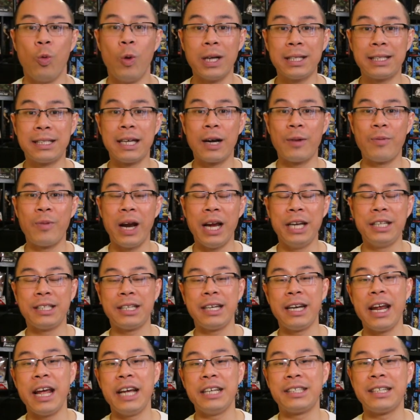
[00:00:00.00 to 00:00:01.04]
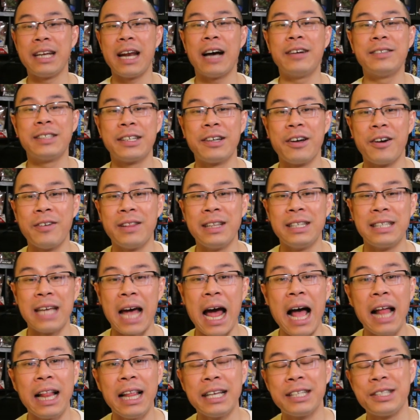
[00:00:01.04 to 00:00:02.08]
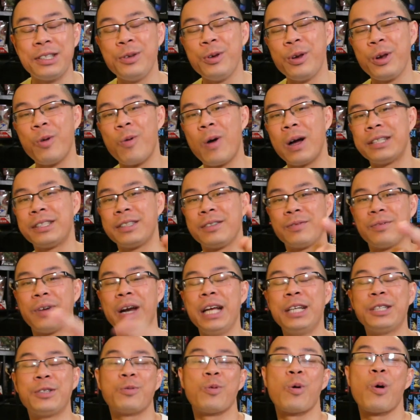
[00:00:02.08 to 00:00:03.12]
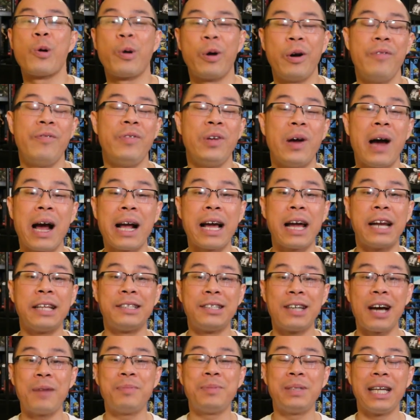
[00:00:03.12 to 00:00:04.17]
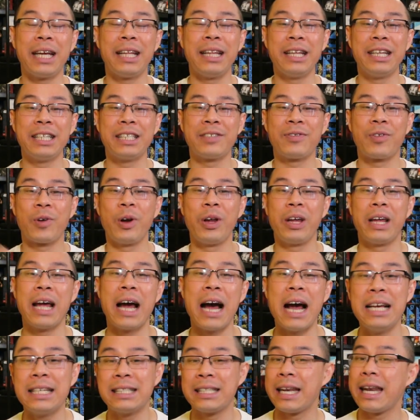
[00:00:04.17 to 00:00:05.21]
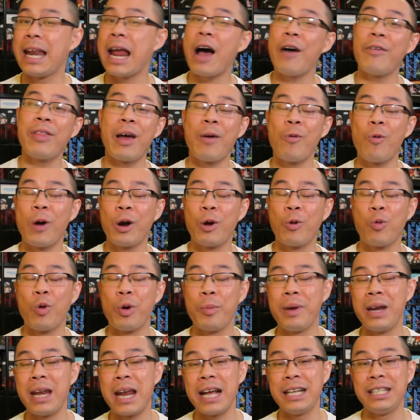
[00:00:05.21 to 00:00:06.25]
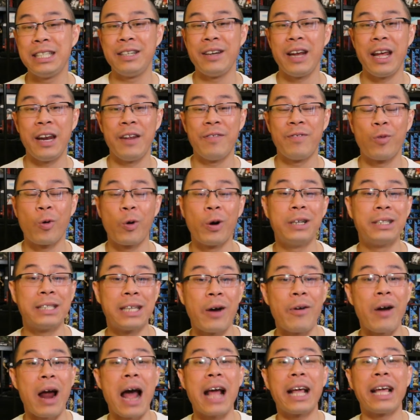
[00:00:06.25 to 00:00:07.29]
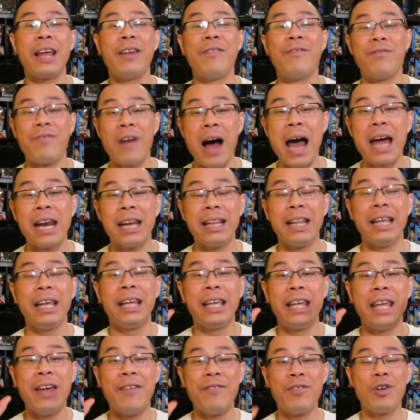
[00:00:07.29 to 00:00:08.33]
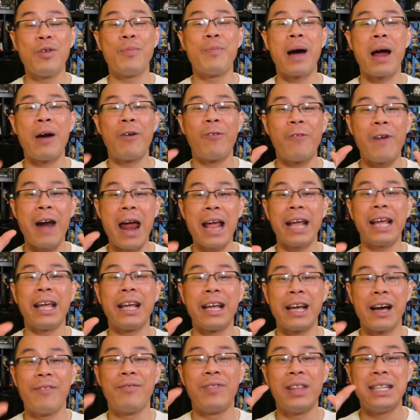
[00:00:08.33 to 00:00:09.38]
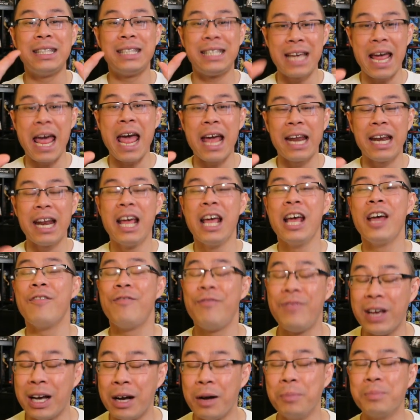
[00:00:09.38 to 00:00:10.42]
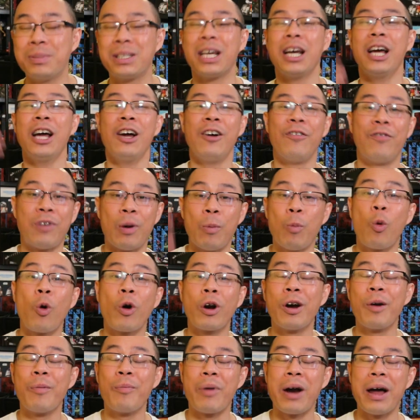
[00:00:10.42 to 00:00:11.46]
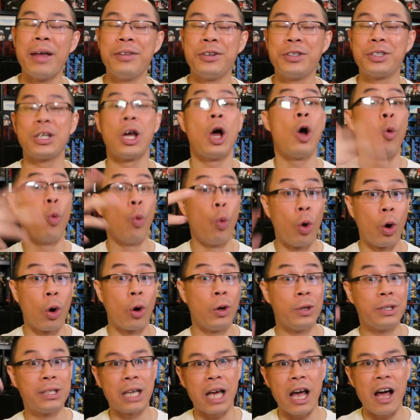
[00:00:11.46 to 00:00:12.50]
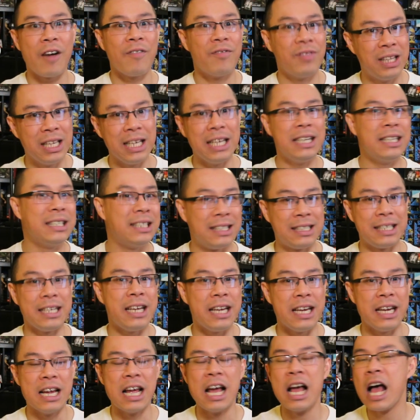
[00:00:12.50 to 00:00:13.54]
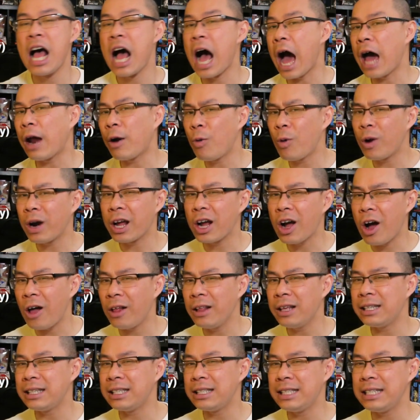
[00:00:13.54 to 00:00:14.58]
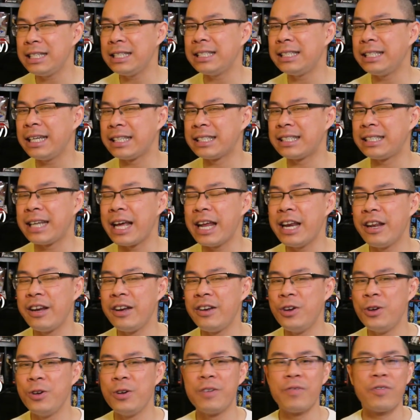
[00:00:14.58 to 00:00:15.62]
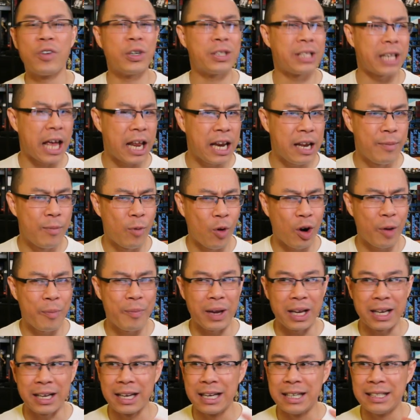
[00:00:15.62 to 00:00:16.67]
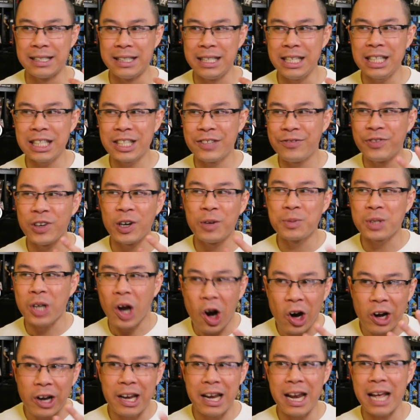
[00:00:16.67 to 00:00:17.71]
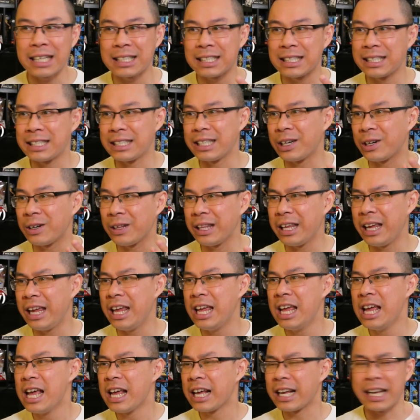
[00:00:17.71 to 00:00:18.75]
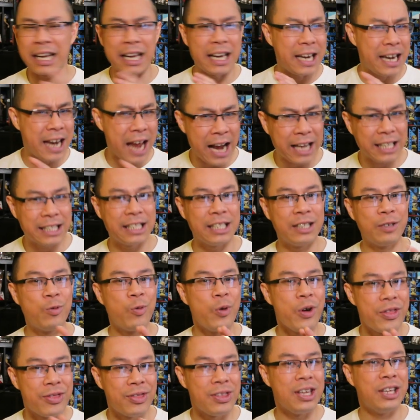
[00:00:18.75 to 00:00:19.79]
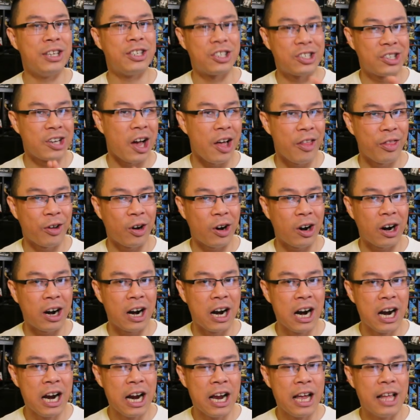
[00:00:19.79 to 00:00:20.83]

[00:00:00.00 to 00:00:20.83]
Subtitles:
What's up, Ragin Nation? How's it going? This is Alex Yu, and you're watching Ragin Ronin Review. I got a top 10 list for you guys. Now that Wonder Woman 1984 is out, I can finally give you my ranking of the 10 films from Warner Brothers' Worlds of DC. I don't want to call it the DC Extended Universe anymore because these films aren't necessarily connected with each other.